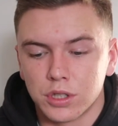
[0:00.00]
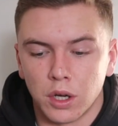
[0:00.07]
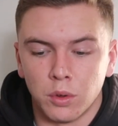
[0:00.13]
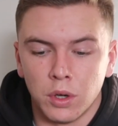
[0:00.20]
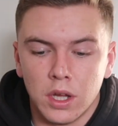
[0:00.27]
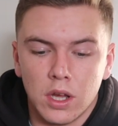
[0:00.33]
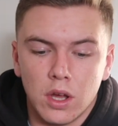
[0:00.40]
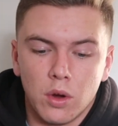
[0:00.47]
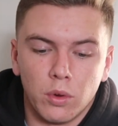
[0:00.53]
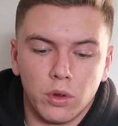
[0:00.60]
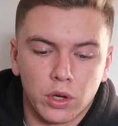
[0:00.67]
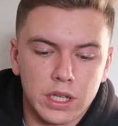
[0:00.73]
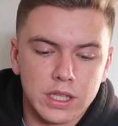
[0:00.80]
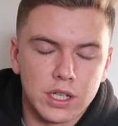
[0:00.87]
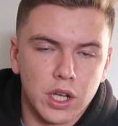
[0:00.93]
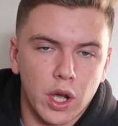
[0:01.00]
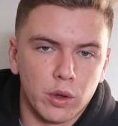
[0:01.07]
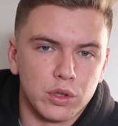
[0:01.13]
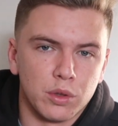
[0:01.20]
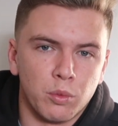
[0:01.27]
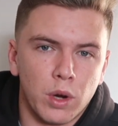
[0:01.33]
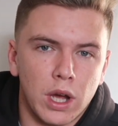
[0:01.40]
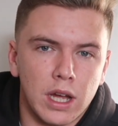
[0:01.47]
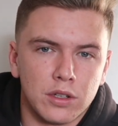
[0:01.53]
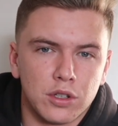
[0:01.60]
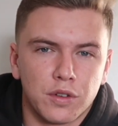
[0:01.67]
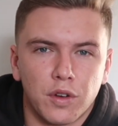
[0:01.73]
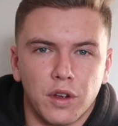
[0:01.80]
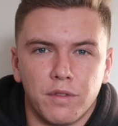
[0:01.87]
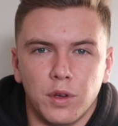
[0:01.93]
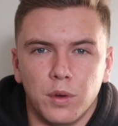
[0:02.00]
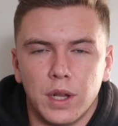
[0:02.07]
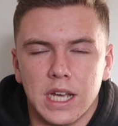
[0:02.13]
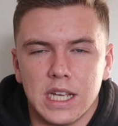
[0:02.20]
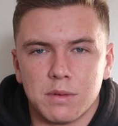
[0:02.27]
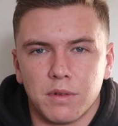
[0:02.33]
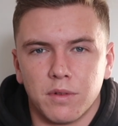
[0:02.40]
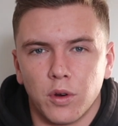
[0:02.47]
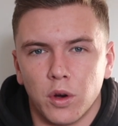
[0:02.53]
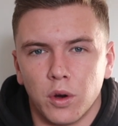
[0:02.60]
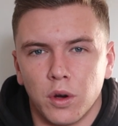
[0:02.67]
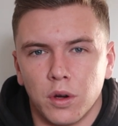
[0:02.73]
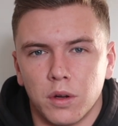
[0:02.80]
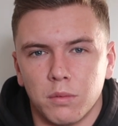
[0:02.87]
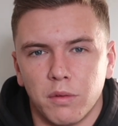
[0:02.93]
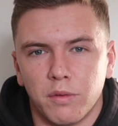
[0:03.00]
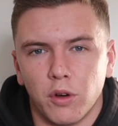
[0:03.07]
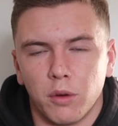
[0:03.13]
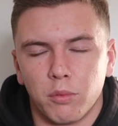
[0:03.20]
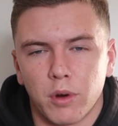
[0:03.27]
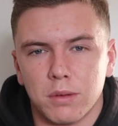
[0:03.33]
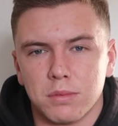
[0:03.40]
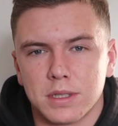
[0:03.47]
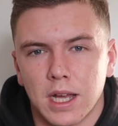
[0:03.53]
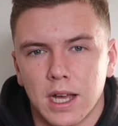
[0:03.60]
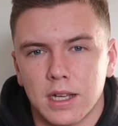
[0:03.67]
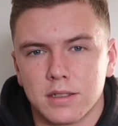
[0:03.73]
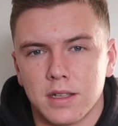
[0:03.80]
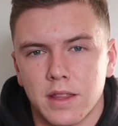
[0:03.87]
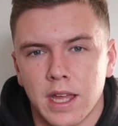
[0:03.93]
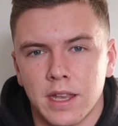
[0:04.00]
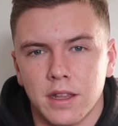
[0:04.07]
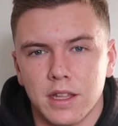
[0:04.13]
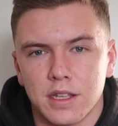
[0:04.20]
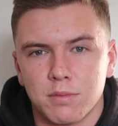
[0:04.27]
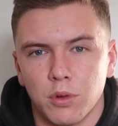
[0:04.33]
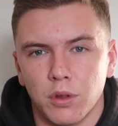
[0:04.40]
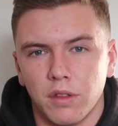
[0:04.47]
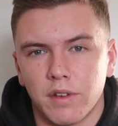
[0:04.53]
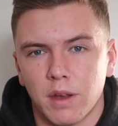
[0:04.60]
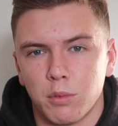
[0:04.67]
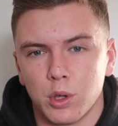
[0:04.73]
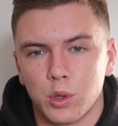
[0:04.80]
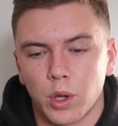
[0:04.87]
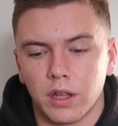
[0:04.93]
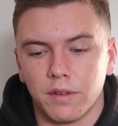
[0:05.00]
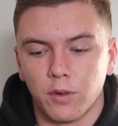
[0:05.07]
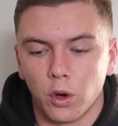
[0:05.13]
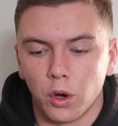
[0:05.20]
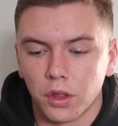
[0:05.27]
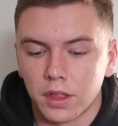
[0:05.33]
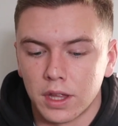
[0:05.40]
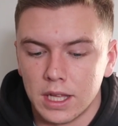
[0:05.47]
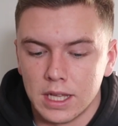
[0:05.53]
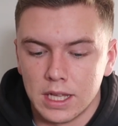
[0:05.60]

So we're looking to go somewhere just for a few days before prep starts at the end of this month, February 24th.